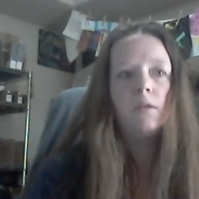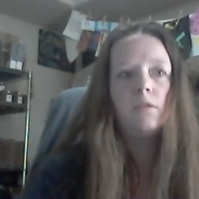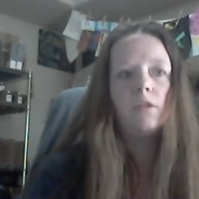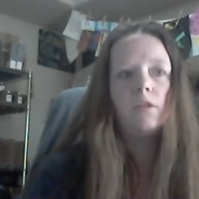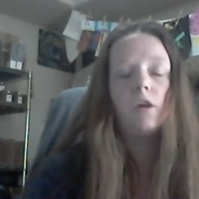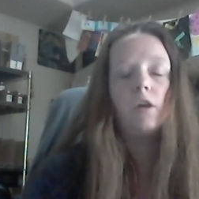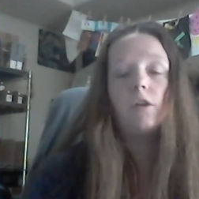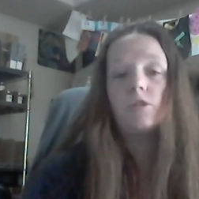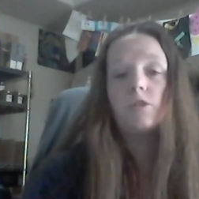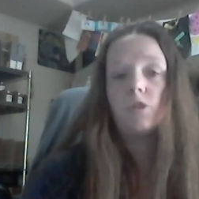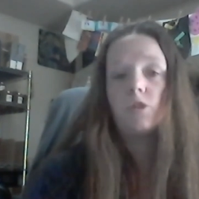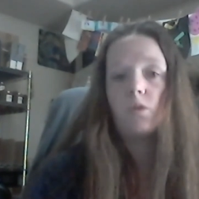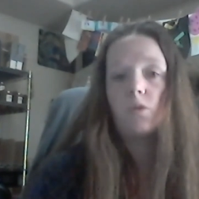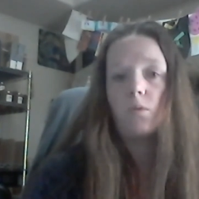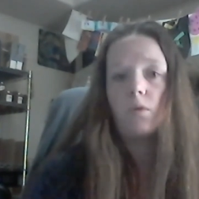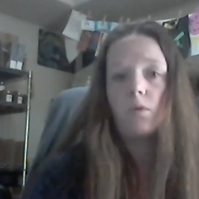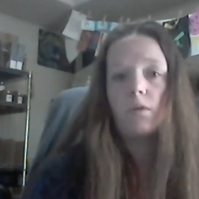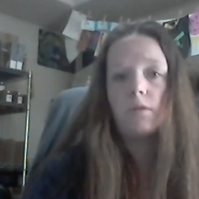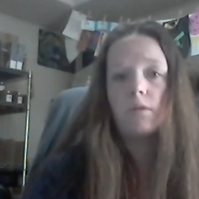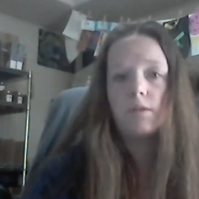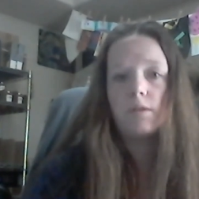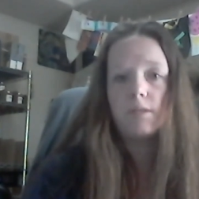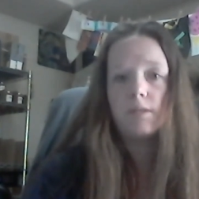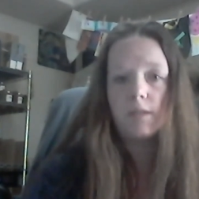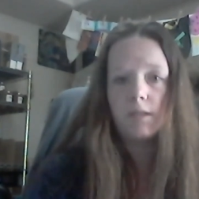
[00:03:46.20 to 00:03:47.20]
larger
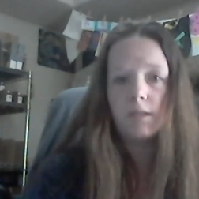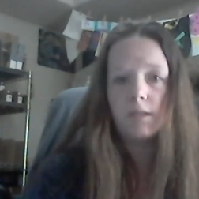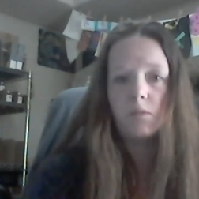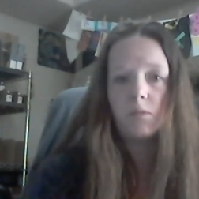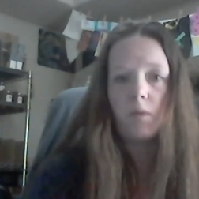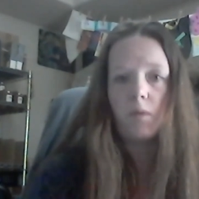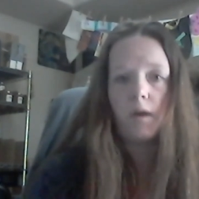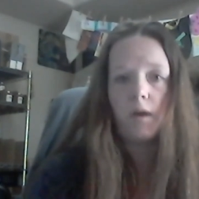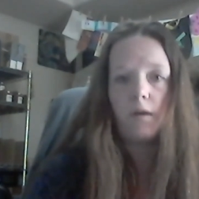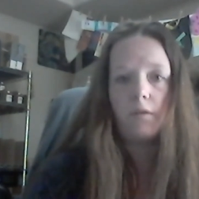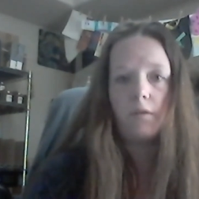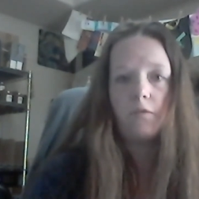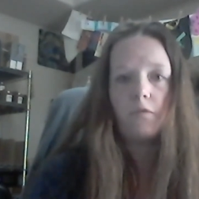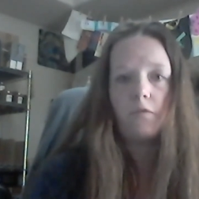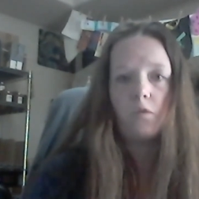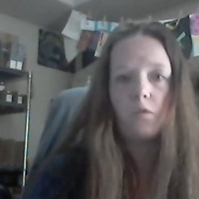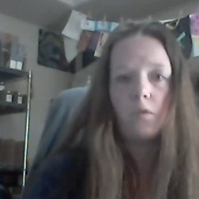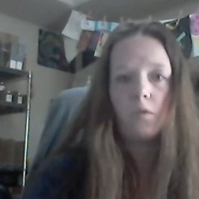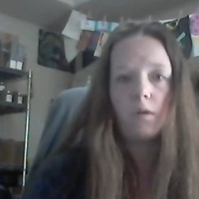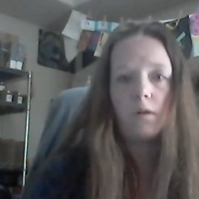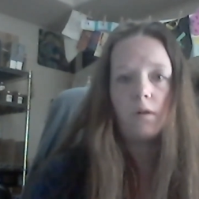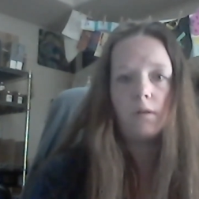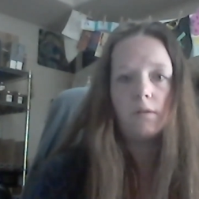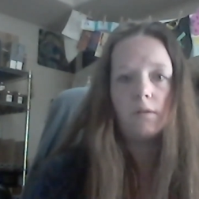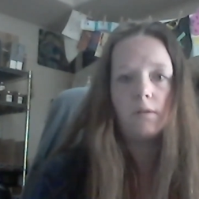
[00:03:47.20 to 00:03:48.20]
orders as well
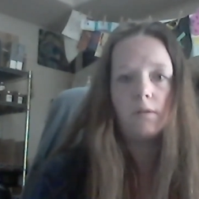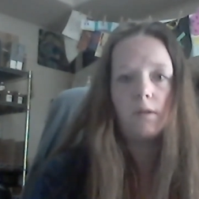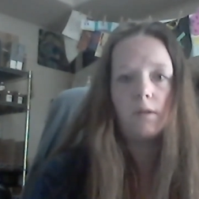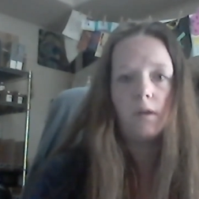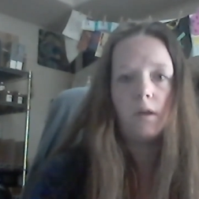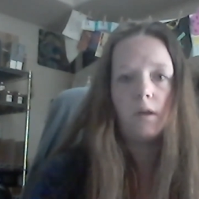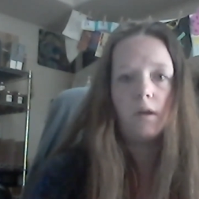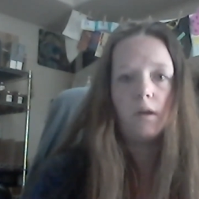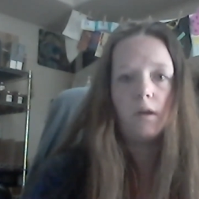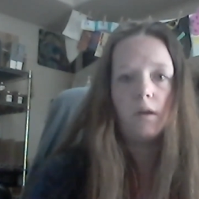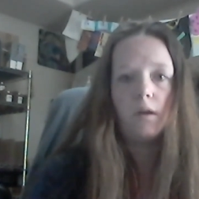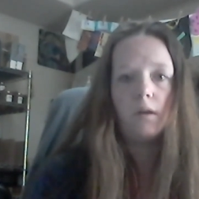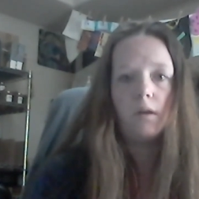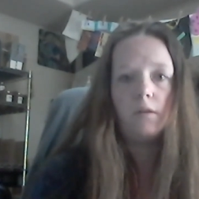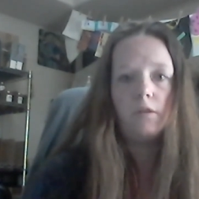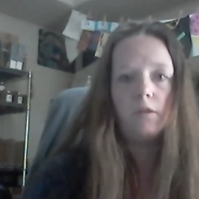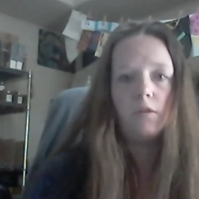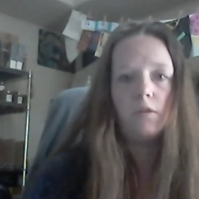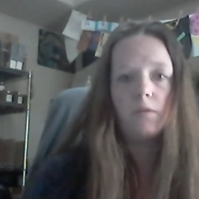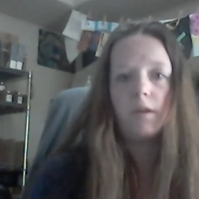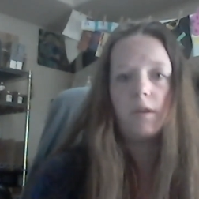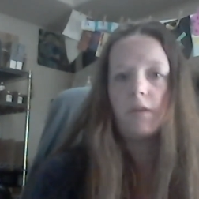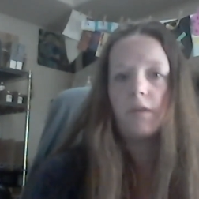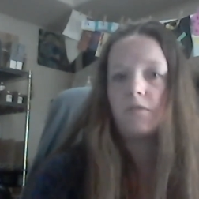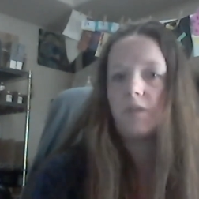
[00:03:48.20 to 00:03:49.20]
for uh, you
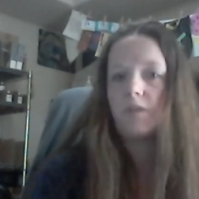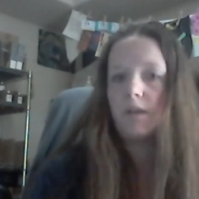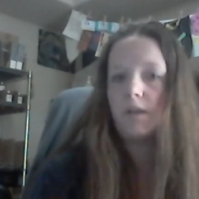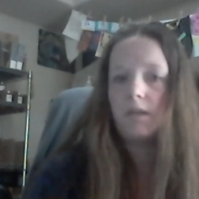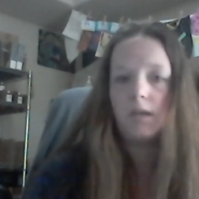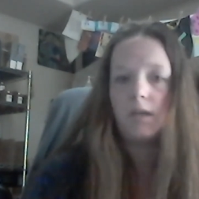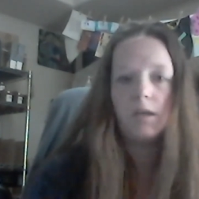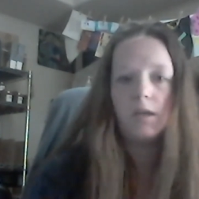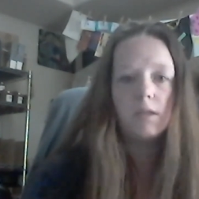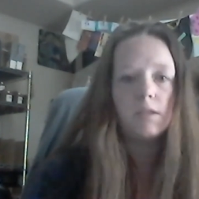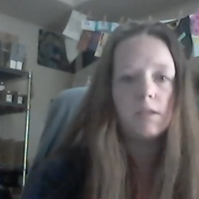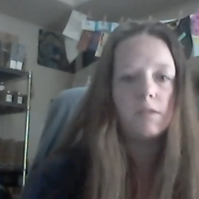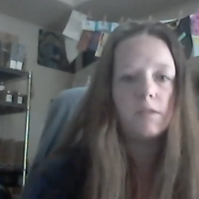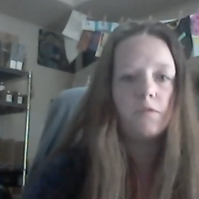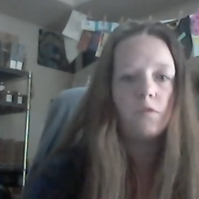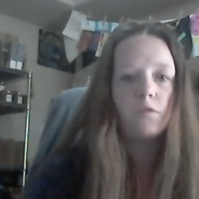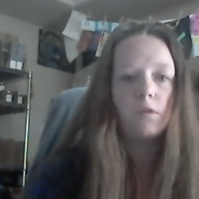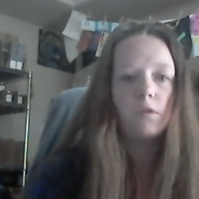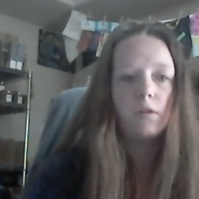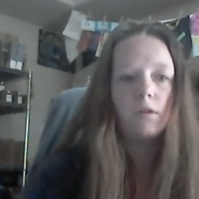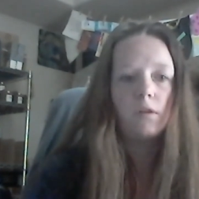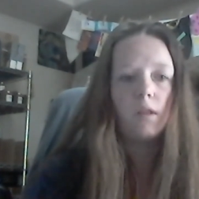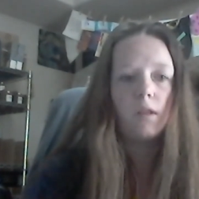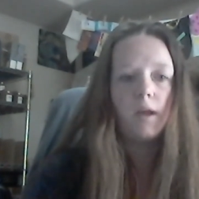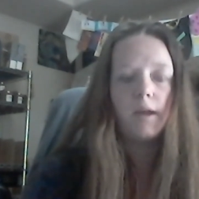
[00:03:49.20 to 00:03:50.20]
know gift ideas
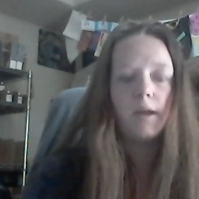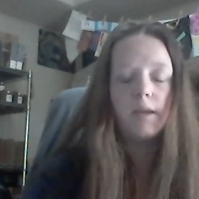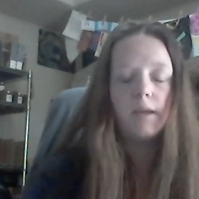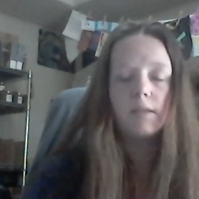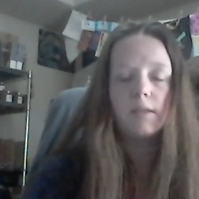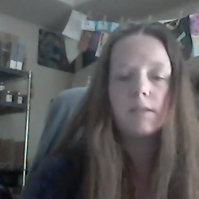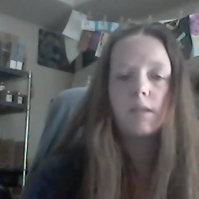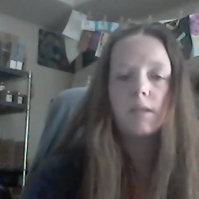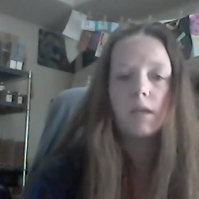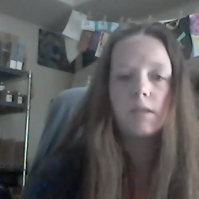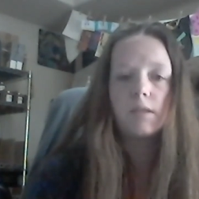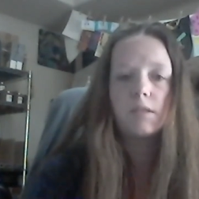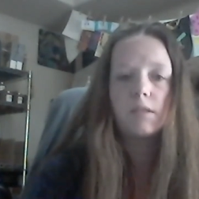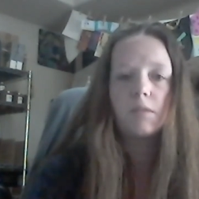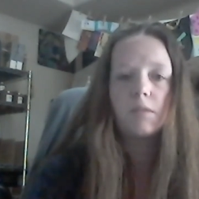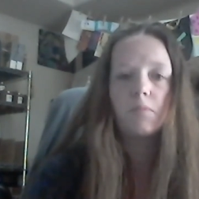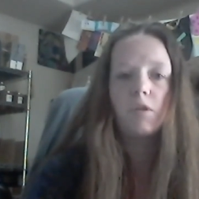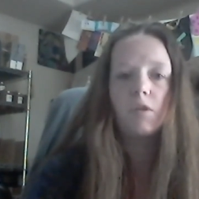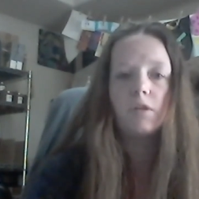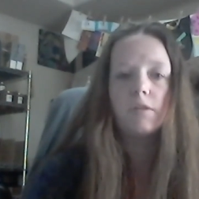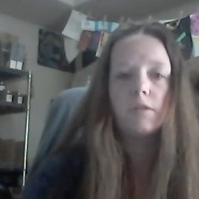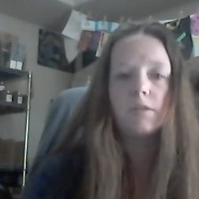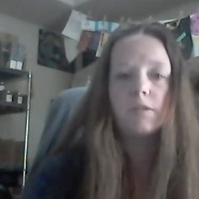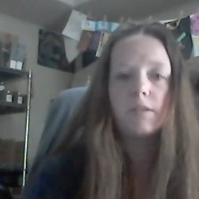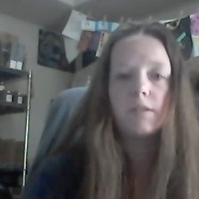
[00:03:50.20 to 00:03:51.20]
for clients
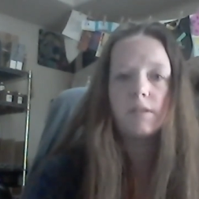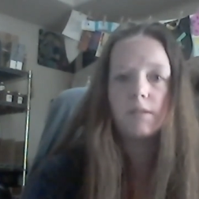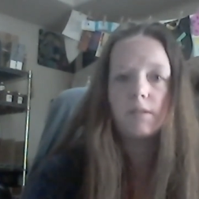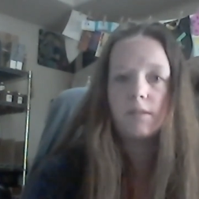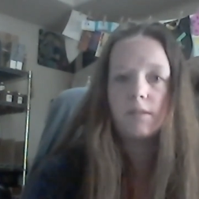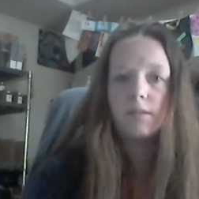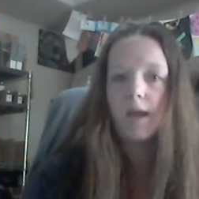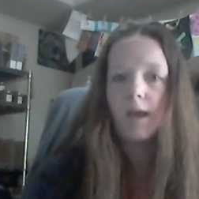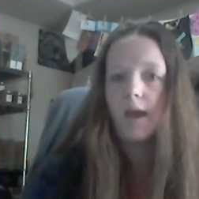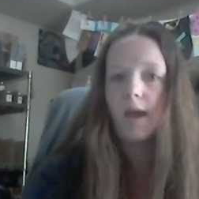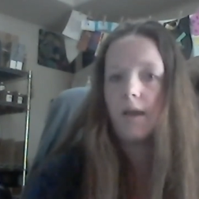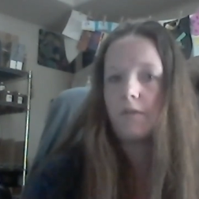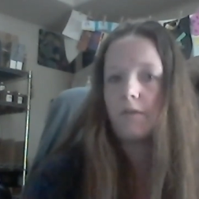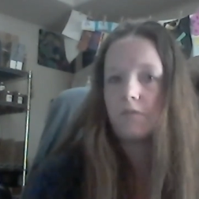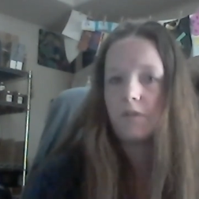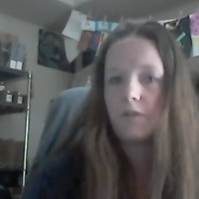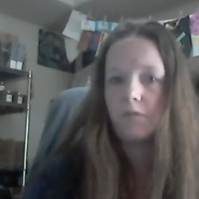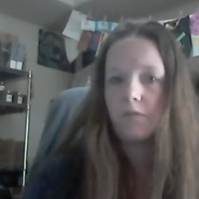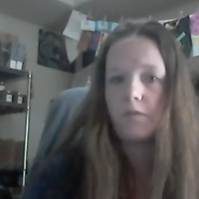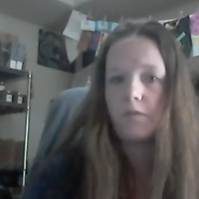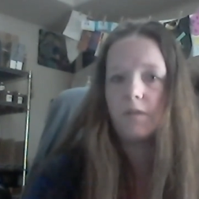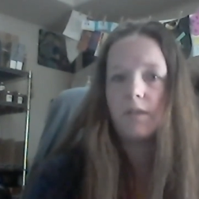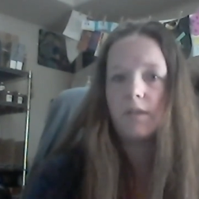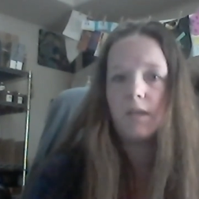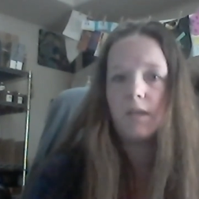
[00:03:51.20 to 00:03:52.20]
customers staff
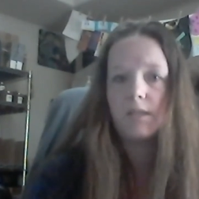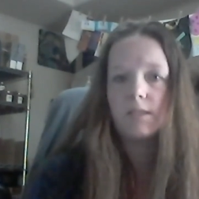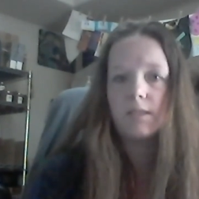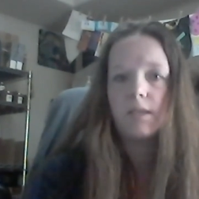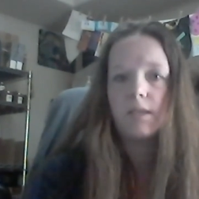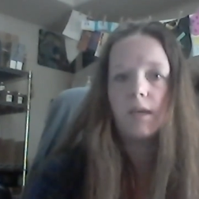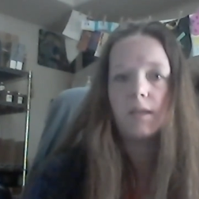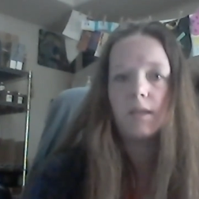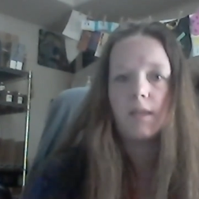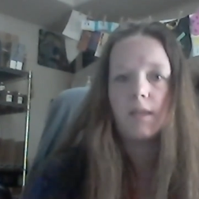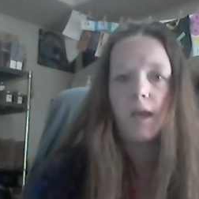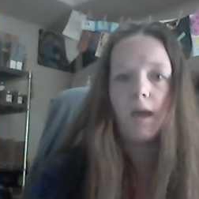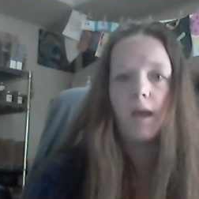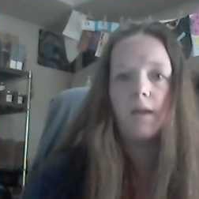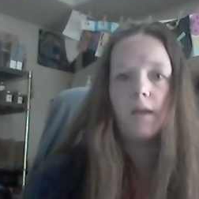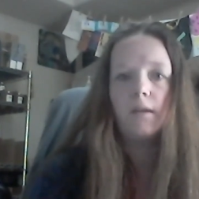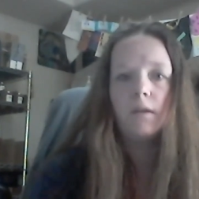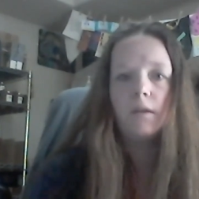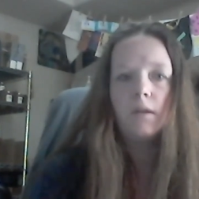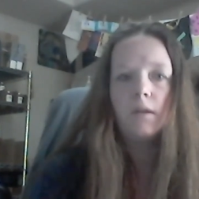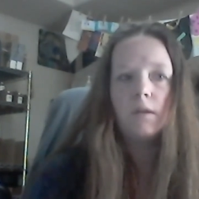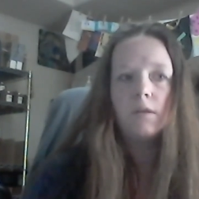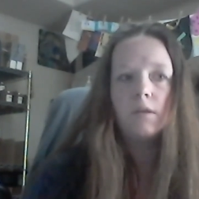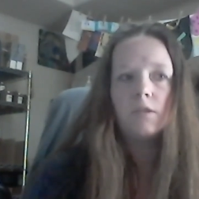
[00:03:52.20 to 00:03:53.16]
different things like that